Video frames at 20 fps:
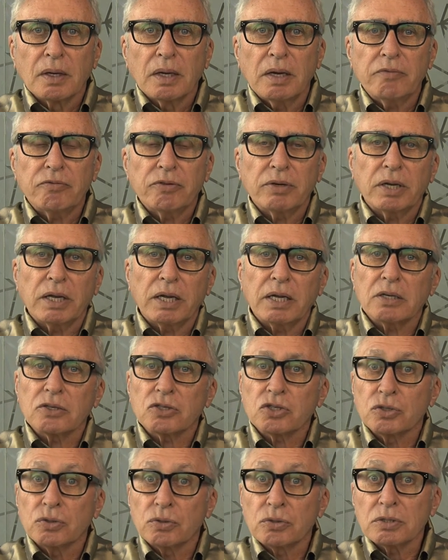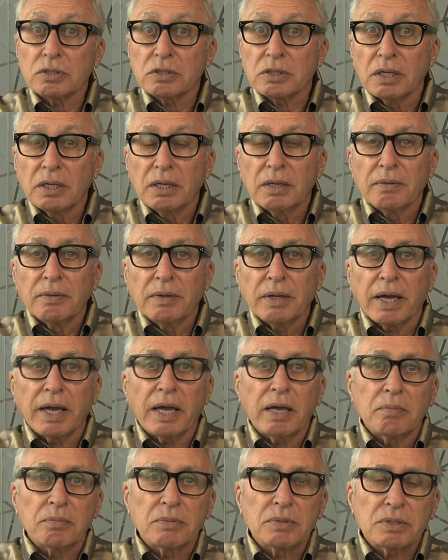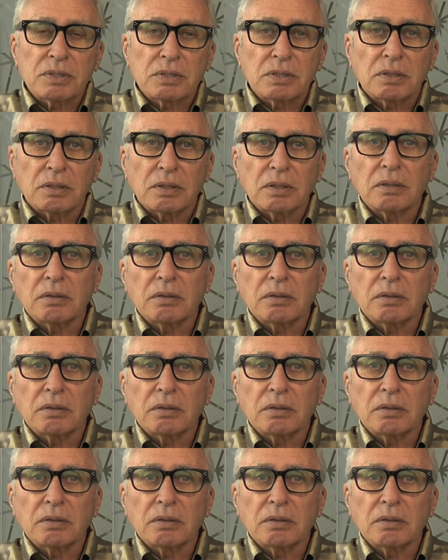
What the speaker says: Every English course aims,